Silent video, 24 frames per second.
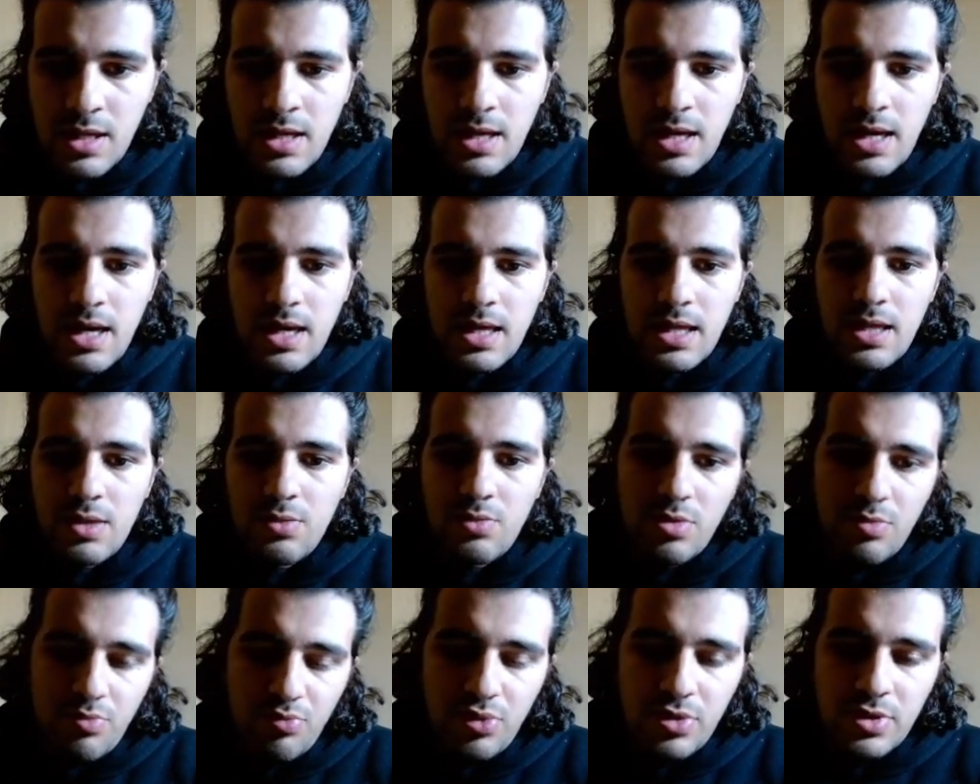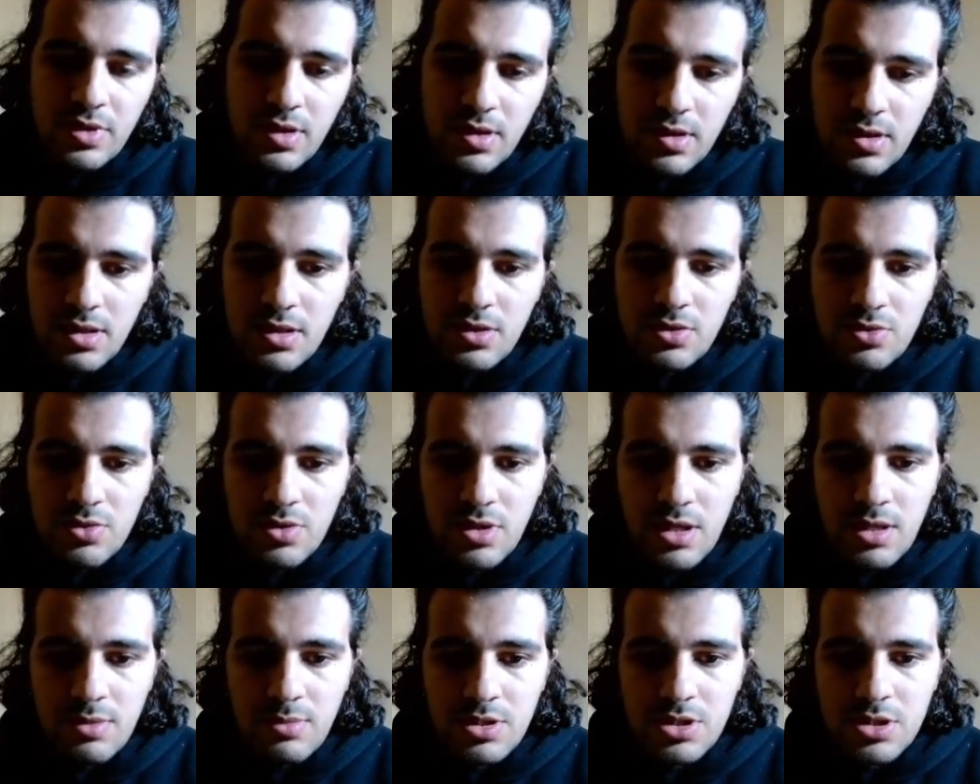And then we put it into the
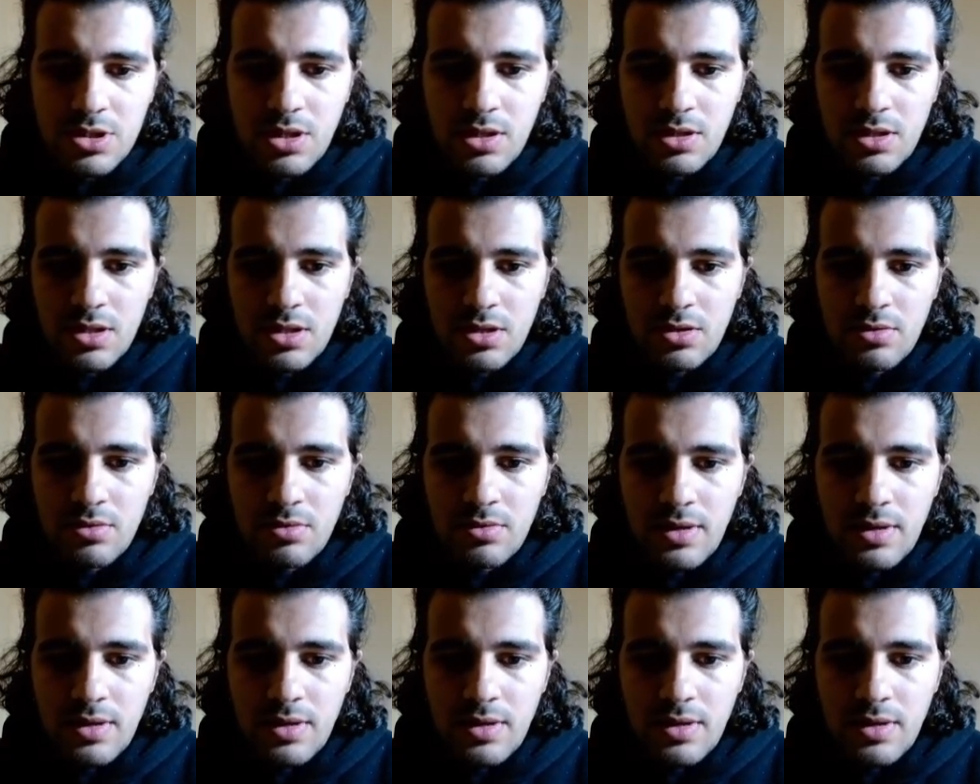image container.